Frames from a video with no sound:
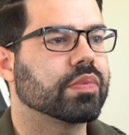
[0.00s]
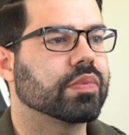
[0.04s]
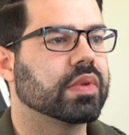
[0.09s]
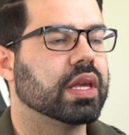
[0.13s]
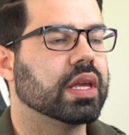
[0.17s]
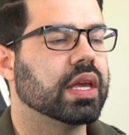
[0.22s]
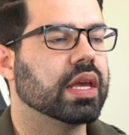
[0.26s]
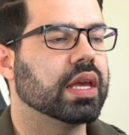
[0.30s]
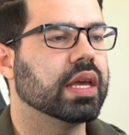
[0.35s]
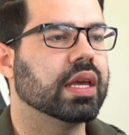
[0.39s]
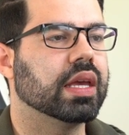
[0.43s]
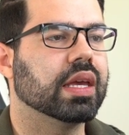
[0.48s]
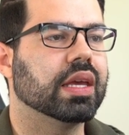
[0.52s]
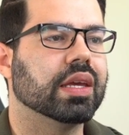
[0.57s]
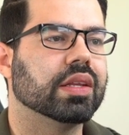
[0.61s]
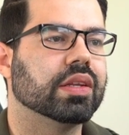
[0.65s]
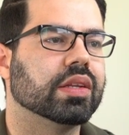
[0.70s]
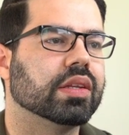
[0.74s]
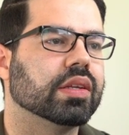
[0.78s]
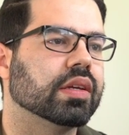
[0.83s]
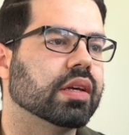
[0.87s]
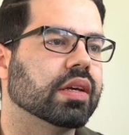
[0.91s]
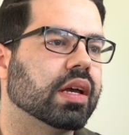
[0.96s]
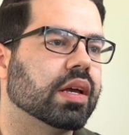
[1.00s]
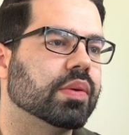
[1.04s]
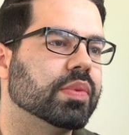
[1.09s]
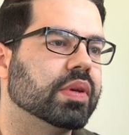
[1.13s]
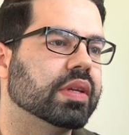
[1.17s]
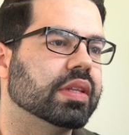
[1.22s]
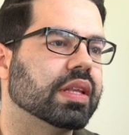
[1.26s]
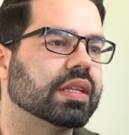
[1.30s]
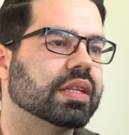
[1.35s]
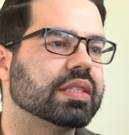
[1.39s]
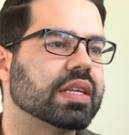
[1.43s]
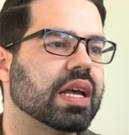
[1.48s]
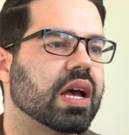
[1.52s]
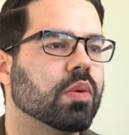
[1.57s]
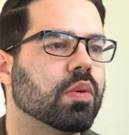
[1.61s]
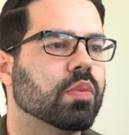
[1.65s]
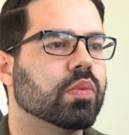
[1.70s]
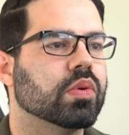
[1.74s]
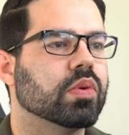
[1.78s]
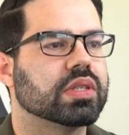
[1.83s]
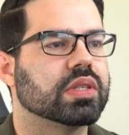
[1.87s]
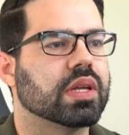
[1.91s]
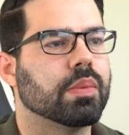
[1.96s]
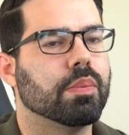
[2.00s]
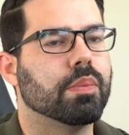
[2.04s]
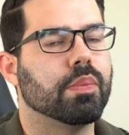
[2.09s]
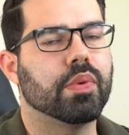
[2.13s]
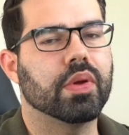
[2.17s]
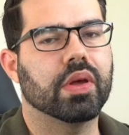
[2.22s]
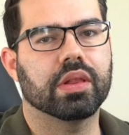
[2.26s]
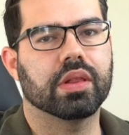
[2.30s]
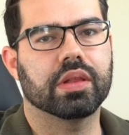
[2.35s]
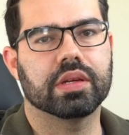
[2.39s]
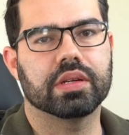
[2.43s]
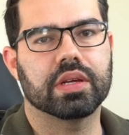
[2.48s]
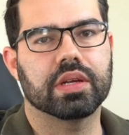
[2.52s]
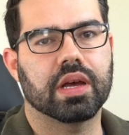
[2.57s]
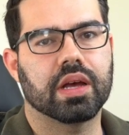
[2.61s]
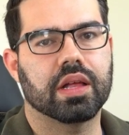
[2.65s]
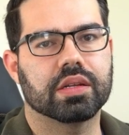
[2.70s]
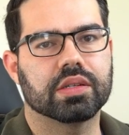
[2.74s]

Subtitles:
And I mean, that's almost $1 billion.